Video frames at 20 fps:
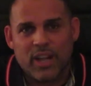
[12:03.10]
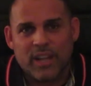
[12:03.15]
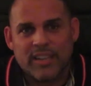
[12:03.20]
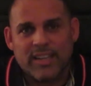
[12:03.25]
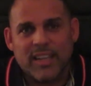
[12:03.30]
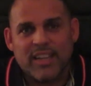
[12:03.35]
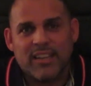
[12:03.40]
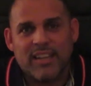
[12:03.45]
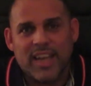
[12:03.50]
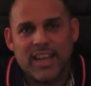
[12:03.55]
I
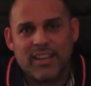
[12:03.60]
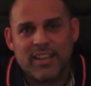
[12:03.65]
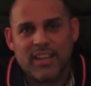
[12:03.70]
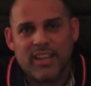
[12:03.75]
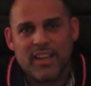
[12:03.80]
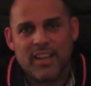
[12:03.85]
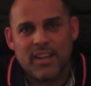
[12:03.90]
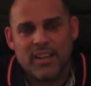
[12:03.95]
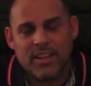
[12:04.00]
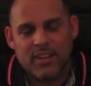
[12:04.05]
think that
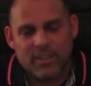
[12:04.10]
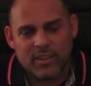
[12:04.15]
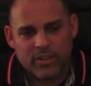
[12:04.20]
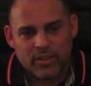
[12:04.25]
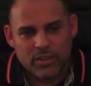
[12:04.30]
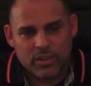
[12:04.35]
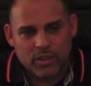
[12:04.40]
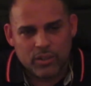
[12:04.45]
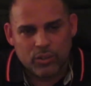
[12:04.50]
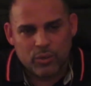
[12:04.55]
day,
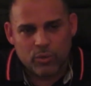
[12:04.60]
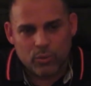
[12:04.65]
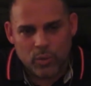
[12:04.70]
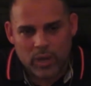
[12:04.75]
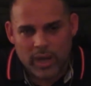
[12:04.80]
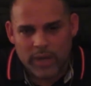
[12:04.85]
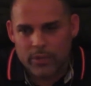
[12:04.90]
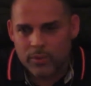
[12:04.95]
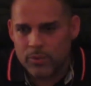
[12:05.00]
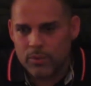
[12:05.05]

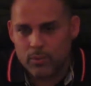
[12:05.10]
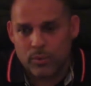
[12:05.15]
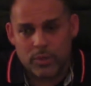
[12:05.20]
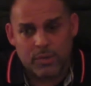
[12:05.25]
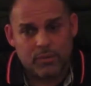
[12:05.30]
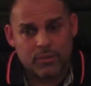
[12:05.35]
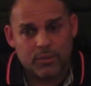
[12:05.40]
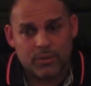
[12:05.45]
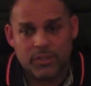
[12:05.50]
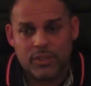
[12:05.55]
Dwight or
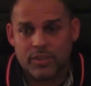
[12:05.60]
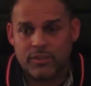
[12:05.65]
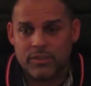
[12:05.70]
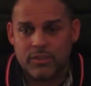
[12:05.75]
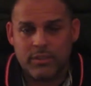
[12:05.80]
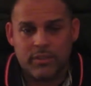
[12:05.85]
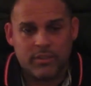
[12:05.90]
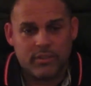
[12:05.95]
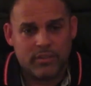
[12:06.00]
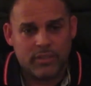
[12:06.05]
whoever does
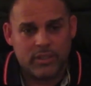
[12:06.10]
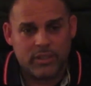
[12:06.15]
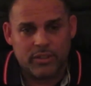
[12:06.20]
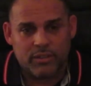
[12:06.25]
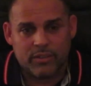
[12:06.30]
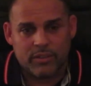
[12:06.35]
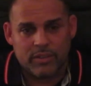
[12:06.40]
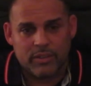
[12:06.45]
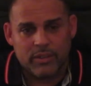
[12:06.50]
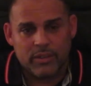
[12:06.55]
these
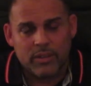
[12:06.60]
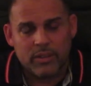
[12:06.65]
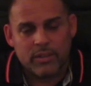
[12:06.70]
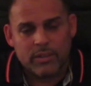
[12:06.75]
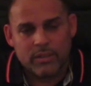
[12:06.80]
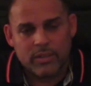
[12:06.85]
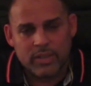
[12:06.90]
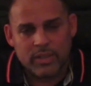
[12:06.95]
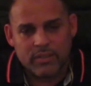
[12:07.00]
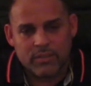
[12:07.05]
things,
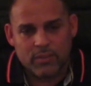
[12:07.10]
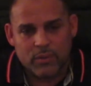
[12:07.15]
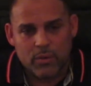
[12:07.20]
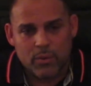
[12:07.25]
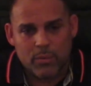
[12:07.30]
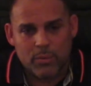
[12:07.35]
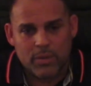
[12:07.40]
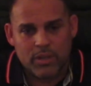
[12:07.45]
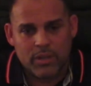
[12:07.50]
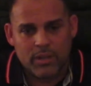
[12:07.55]
they saw
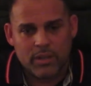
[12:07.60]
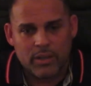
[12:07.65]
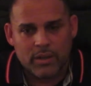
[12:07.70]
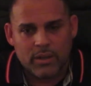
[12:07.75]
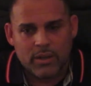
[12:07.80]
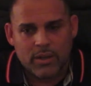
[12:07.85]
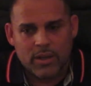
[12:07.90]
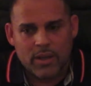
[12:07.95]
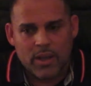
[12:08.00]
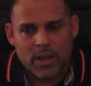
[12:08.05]
me.
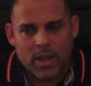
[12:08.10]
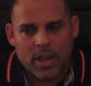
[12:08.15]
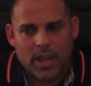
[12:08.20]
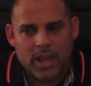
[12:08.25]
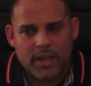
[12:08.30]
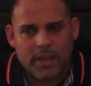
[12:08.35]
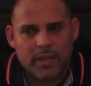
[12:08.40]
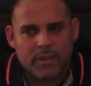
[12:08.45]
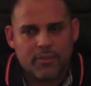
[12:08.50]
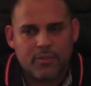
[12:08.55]

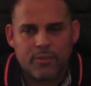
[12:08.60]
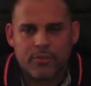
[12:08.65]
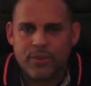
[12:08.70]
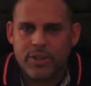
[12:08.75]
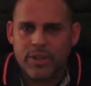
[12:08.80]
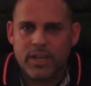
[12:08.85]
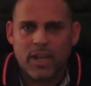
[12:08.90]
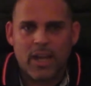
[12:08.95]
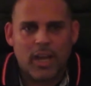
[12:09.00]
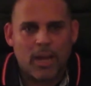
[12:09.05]
And in
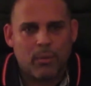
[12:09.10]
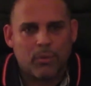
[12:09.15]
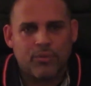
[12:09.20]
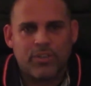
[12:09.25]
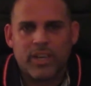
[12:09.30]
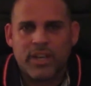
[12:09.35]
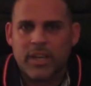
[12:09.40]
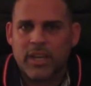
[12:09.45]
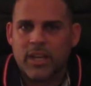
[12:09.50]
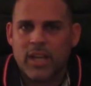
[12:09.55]
Zerega, I was
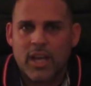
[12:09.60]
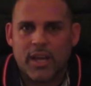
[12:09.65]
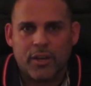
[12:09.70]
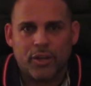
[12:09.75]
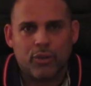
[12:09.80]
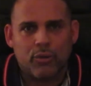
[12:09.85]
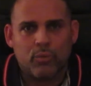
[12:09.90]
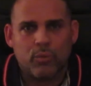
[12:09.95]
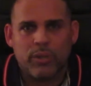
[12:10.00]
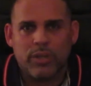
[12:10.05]
getting a lot of
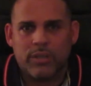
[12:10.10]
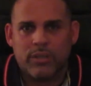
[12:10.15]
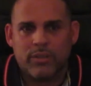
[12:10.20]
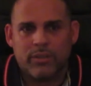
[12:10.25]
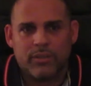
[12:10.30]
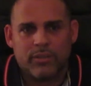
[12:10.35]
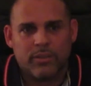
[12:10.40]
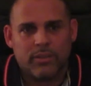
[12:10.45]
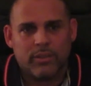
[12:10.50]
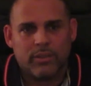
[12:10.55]
good
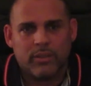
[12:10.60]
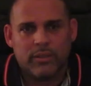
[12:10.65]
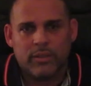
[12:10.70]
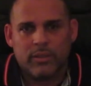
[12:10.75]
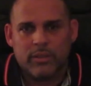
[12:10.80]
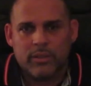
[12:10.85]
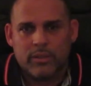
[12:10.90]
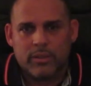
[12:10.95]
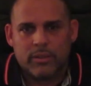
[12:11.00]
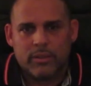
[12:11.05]
wins.
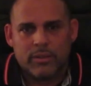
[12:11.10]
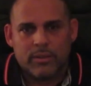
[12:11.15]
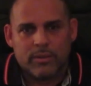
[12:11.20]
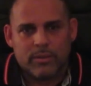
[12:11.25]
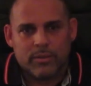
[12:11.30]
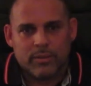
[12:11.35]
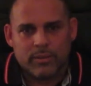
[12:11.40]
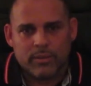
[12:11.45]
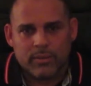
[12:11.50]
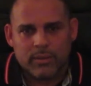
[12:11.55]

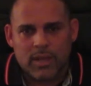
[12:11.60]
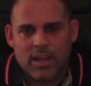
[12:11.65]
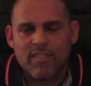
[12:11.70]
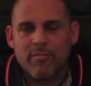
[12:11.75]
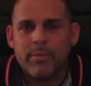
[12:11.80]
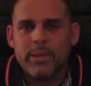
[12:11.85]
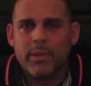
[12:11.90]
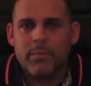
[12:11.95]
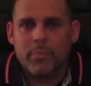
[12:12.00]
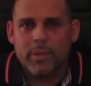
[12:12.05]
I
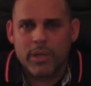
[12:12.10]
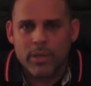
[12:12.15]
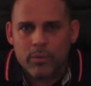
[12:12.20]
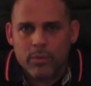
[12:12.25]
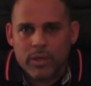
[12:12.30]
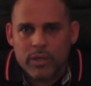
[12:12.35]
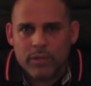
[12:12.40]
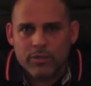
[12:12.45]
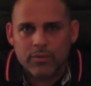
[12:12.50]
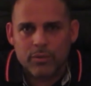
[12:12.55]
beat Pee
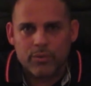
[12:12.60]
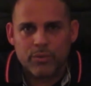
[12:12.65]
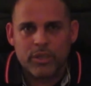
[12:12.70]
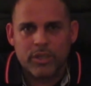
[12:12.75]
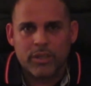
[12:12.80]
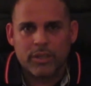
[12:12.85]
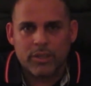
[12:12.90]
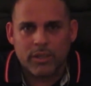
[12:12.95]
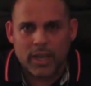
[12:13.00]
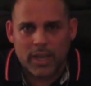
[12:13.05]
Wee in
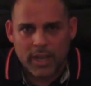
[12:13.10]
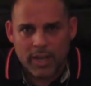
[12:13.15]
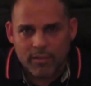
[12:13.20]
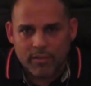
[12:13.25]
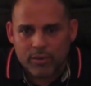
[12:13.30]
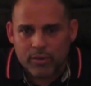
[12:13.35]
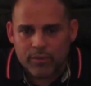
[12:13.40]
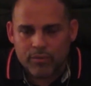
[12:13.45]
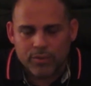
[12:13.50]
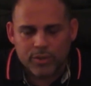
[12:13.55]
Zerega. I
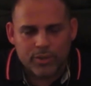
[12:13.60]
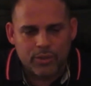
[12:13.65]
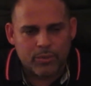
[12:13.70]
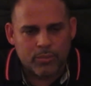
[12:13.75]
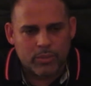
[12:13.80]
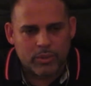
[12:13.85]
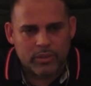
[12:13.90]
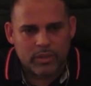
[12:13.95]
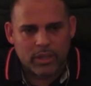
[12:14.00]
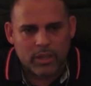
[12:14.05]
have it on video
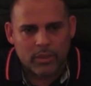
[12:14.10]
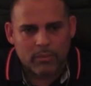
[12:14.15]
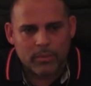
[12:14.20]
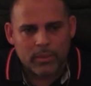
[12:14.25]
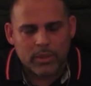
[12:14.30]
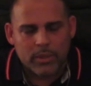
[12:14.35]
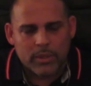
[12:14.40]
one time.